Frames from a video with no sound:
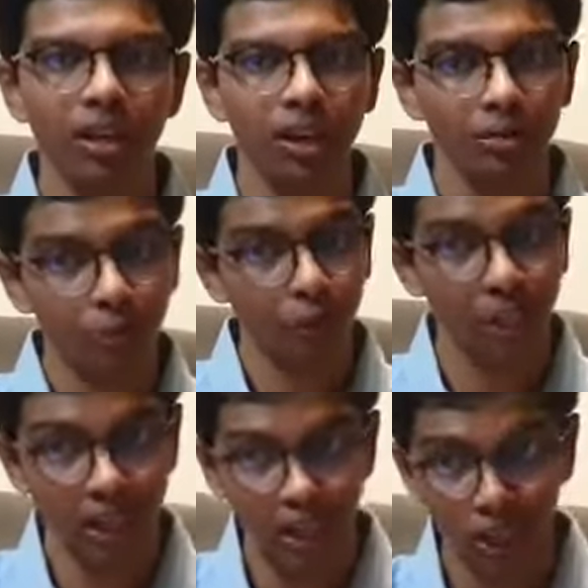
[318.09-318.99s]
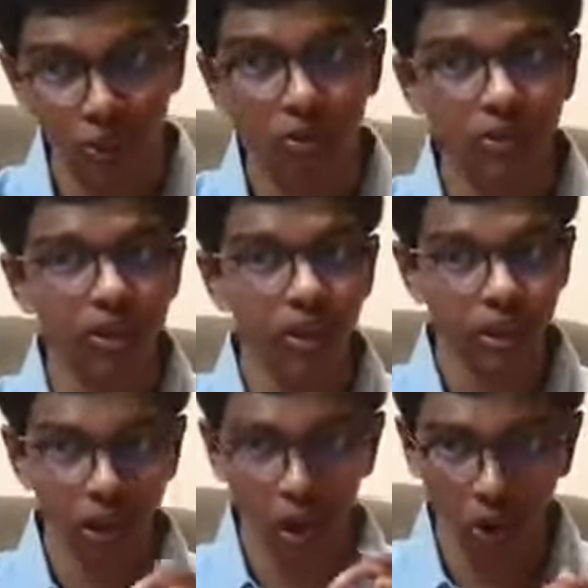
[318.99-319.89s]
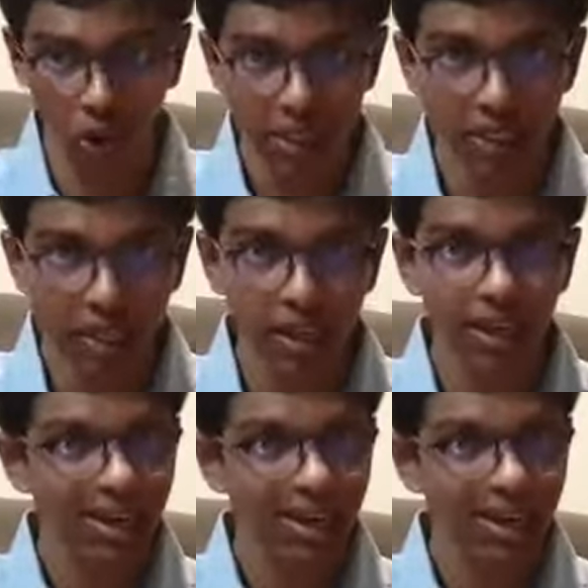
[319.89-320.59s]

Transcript: affording its students a holistic,